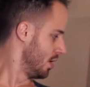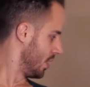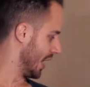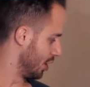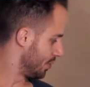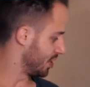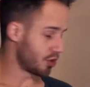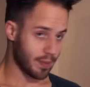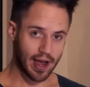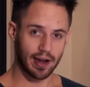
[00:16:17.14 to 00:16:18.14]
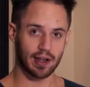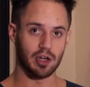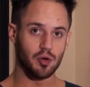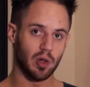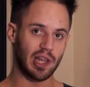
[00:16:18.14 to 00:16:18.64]
it'll be traumatic and
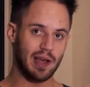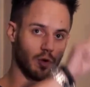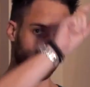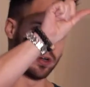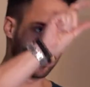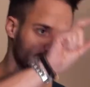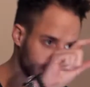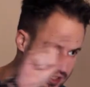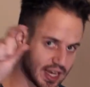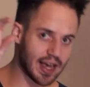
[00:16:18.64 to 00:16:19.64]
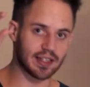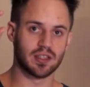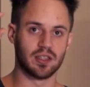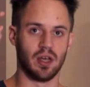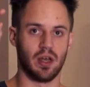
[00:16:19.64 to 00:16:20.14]
you will label
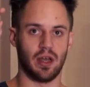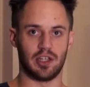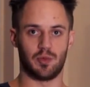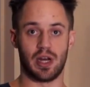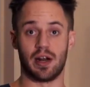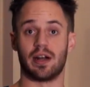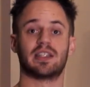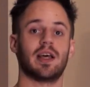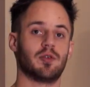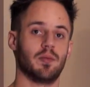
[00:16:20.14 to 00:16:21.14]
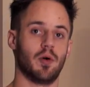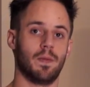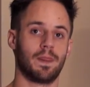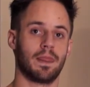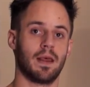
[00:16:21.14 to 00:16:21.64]
success as being unacceptable.
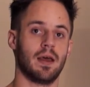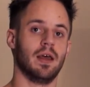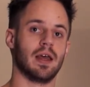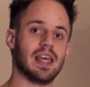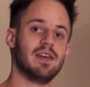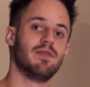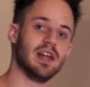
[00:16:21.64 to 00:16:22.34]
Even